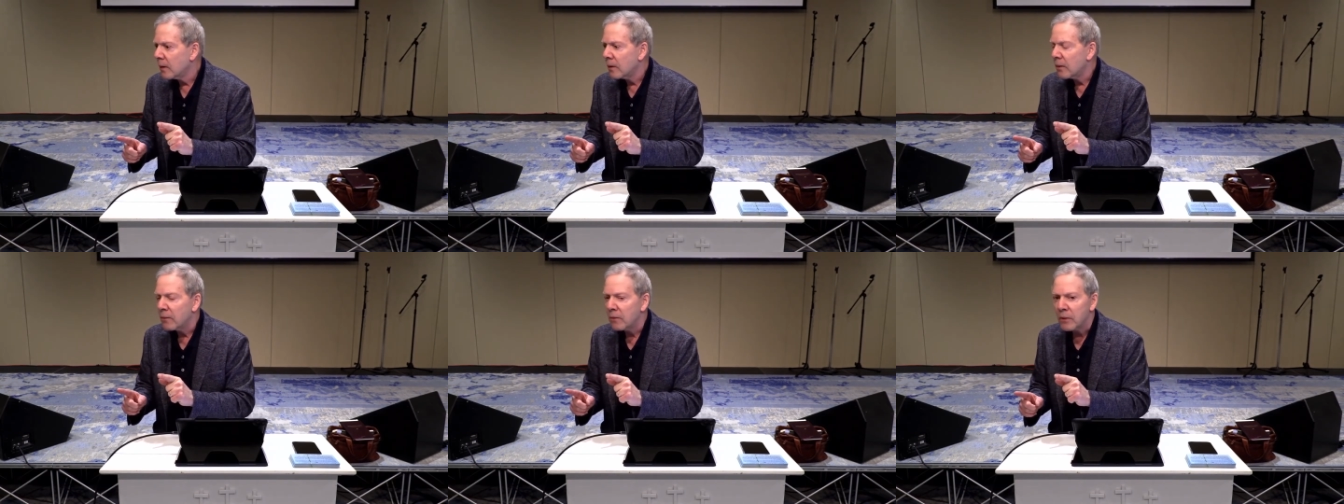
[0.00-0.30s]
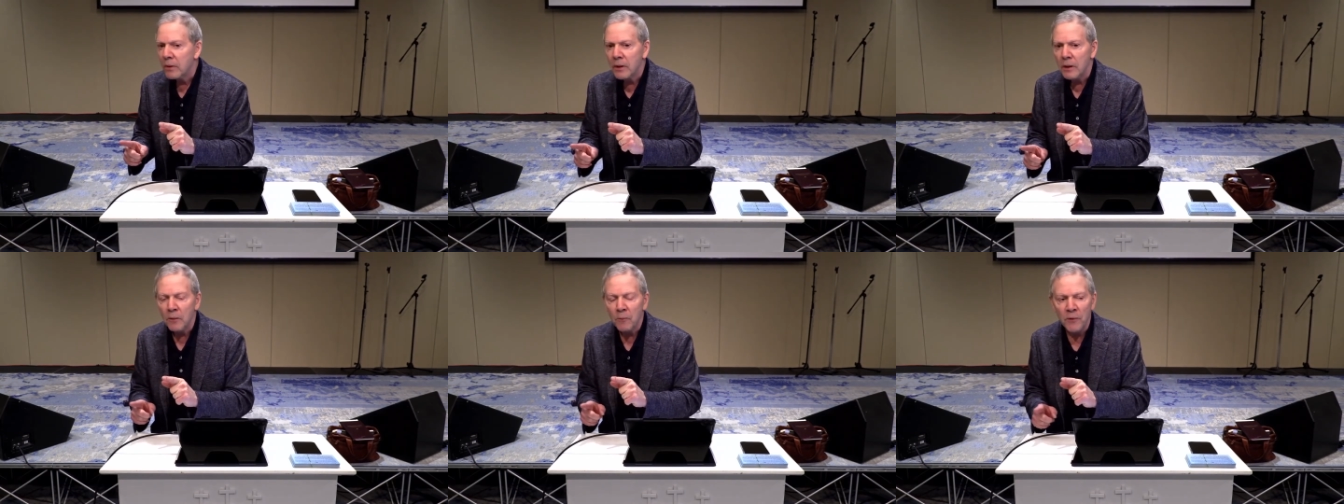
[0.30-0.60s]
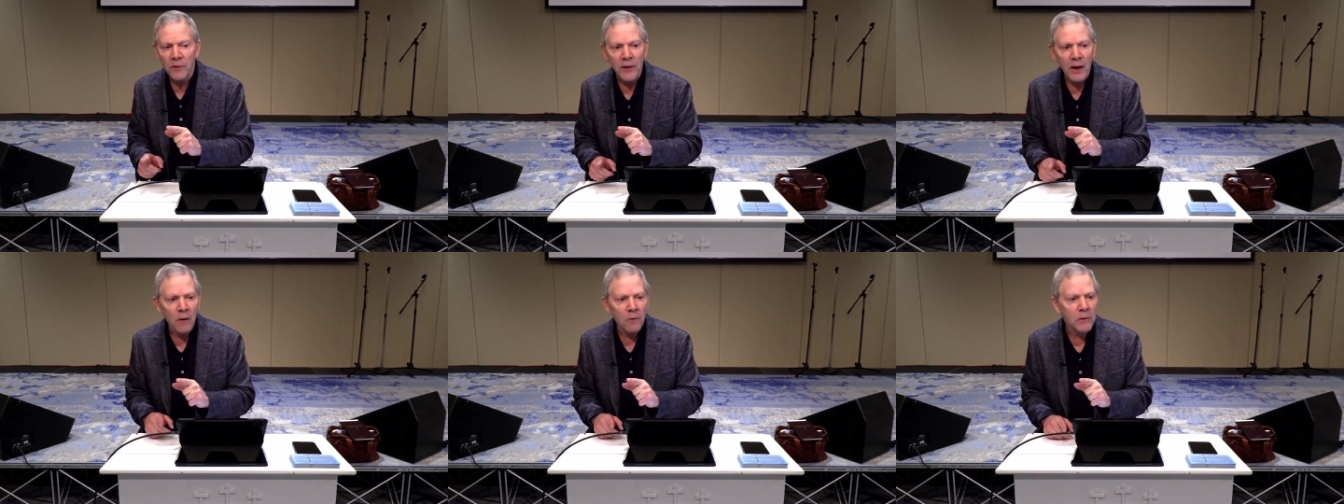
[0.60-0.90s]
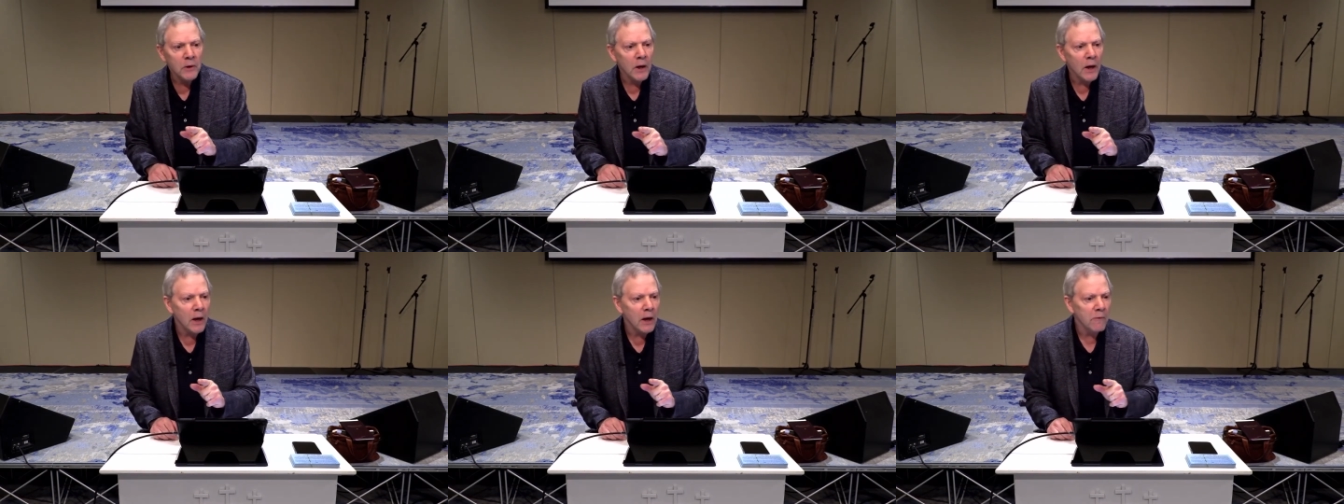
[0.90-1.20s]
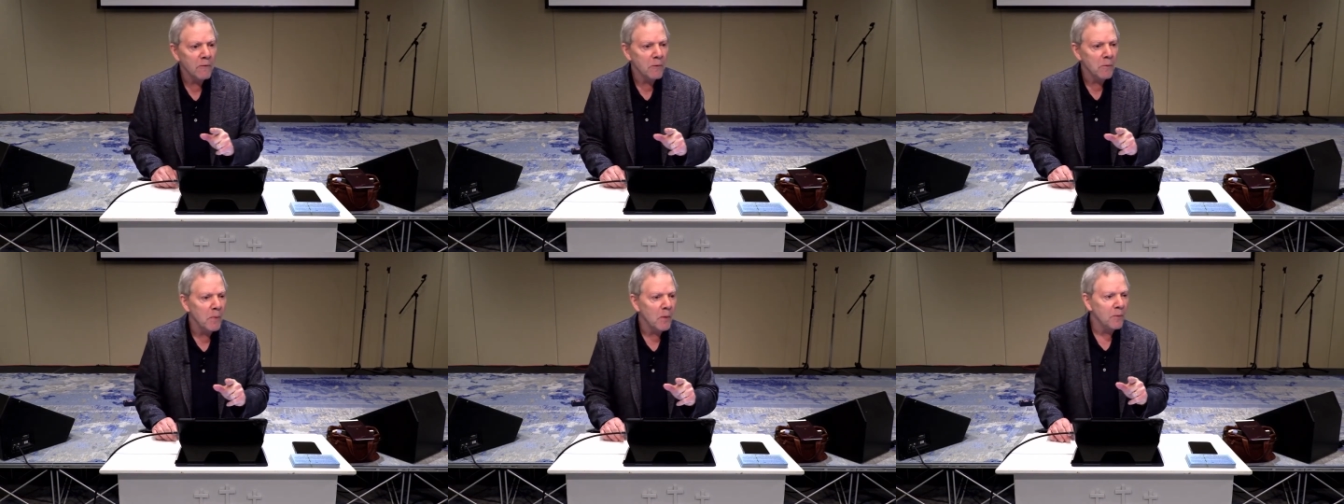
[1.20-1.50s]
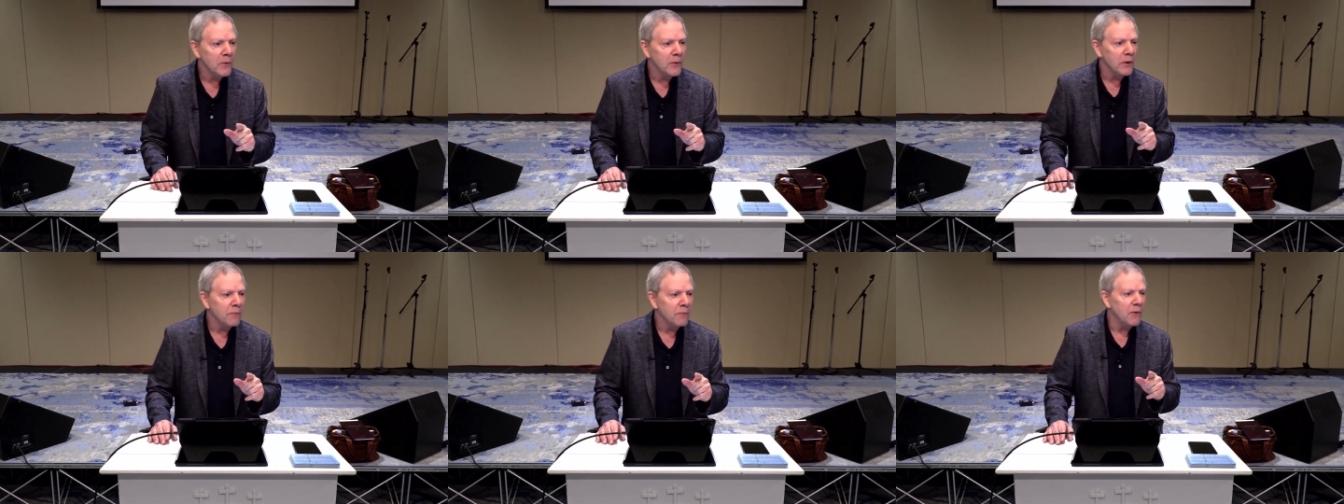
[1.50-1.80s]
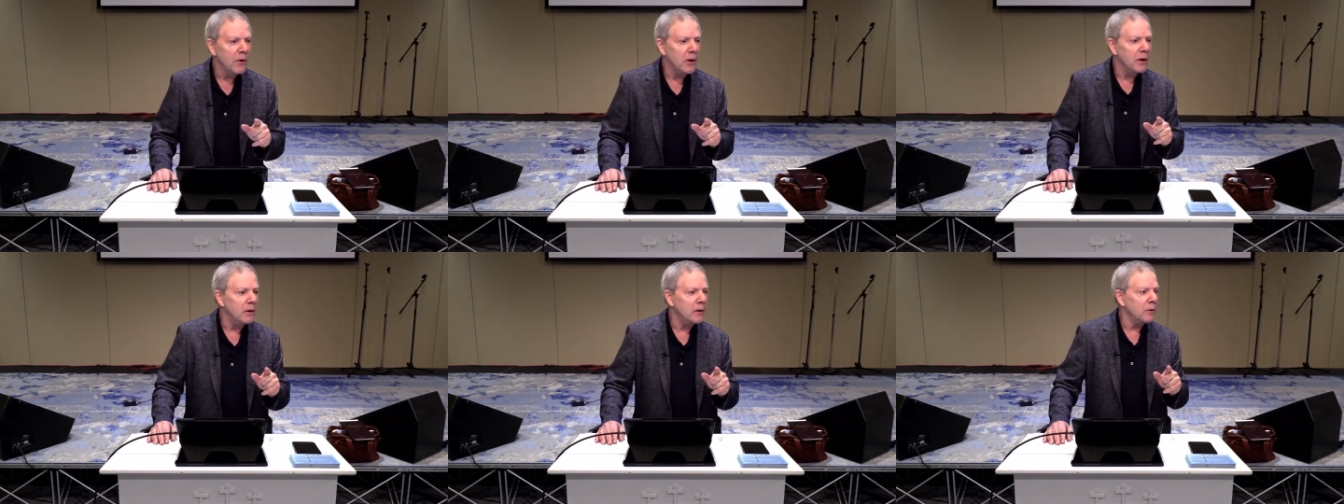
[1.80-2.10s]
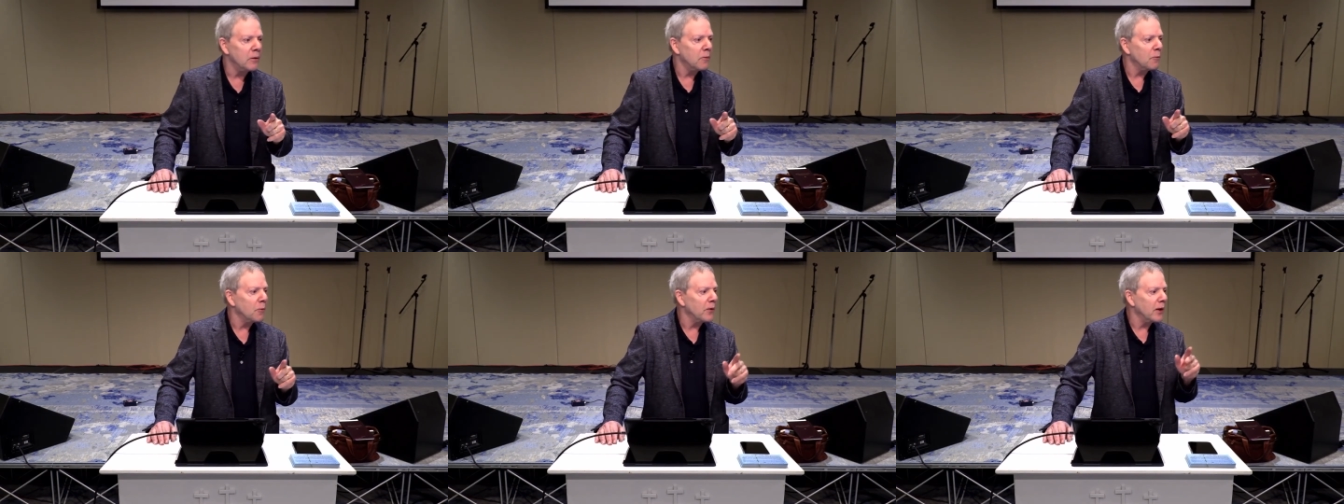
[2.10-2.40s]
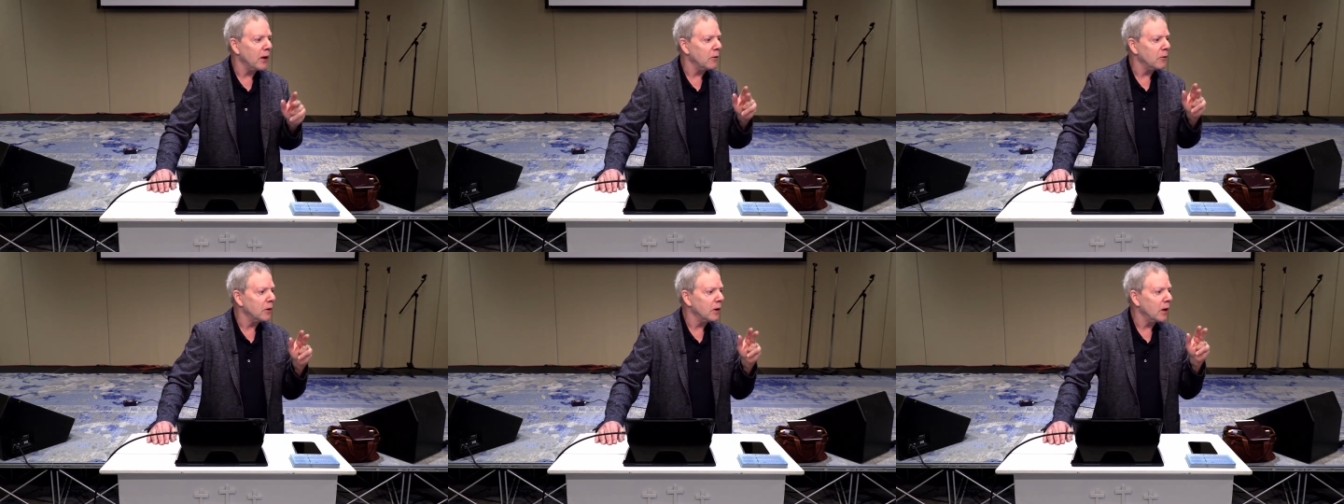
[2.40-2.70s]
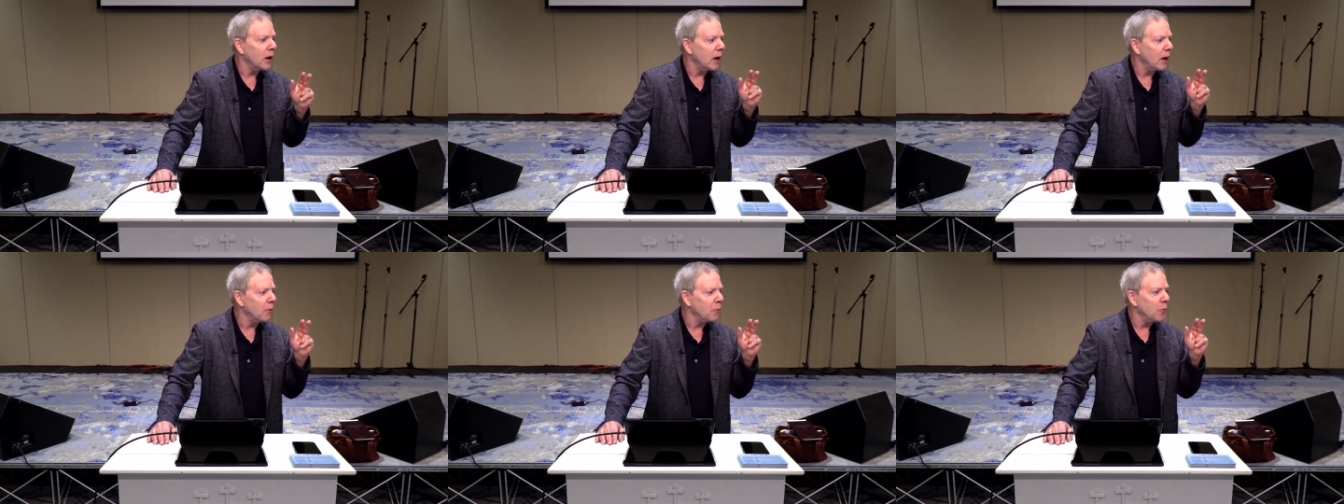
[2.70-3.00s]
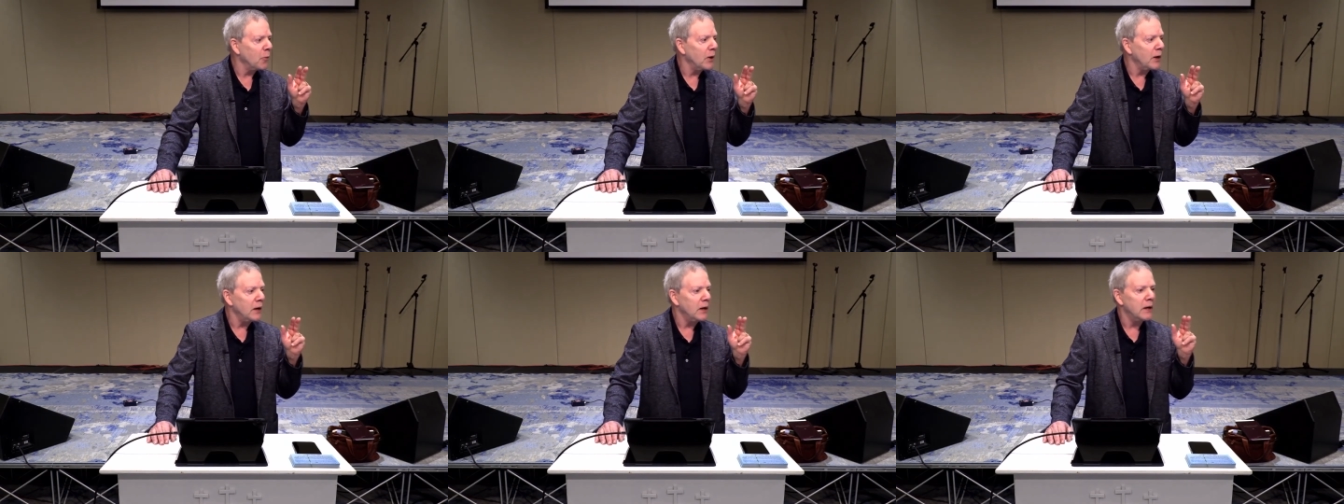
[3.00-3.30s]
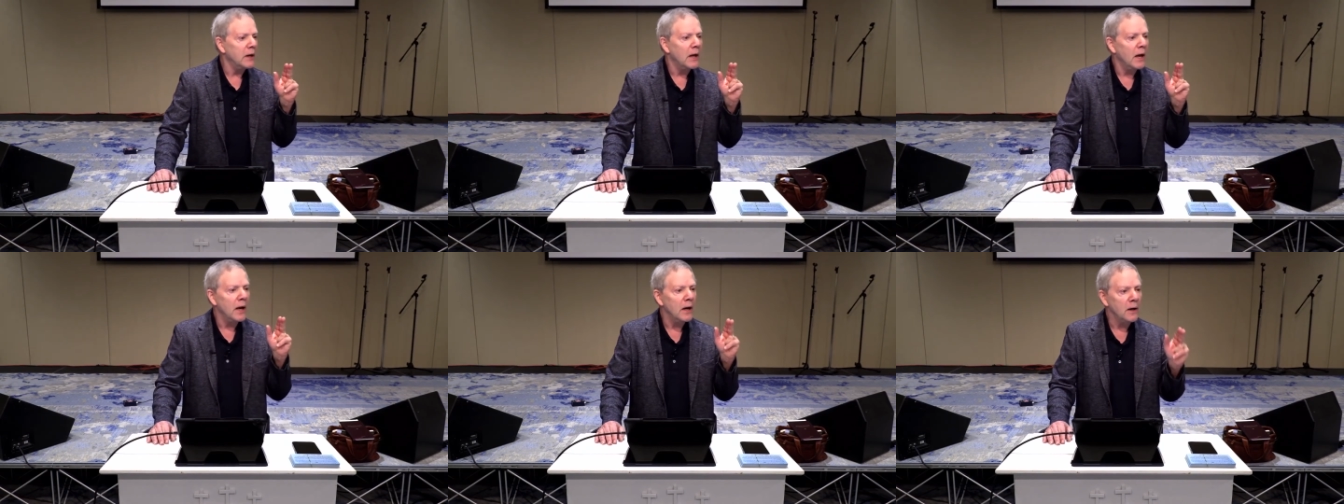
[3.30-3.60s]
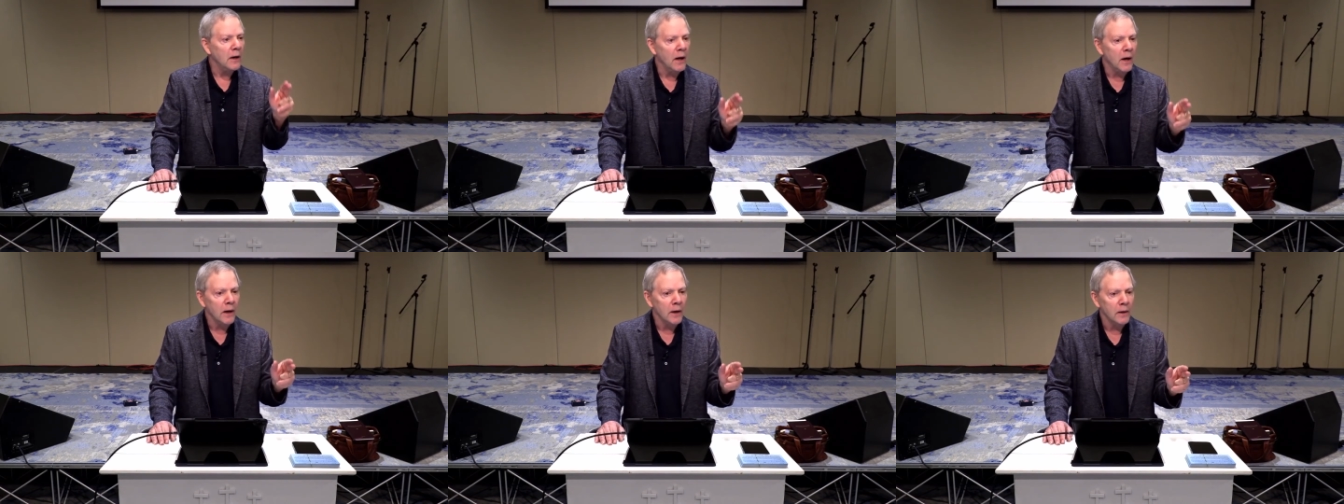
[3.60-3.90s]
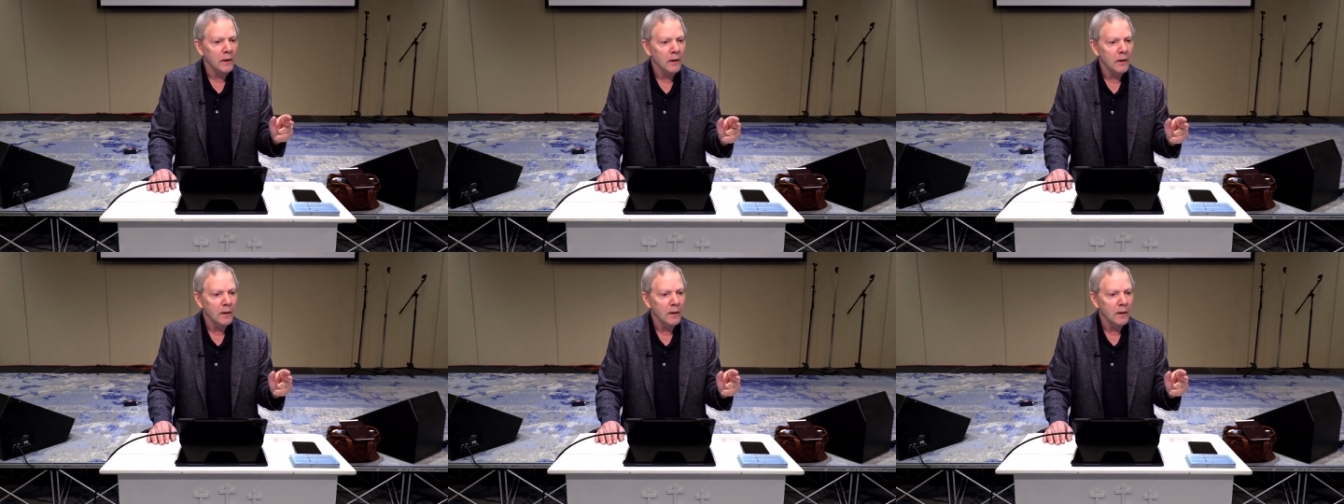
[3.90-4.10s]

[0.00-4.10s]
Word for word: You see, without God, remember this phrase, without God we cannot.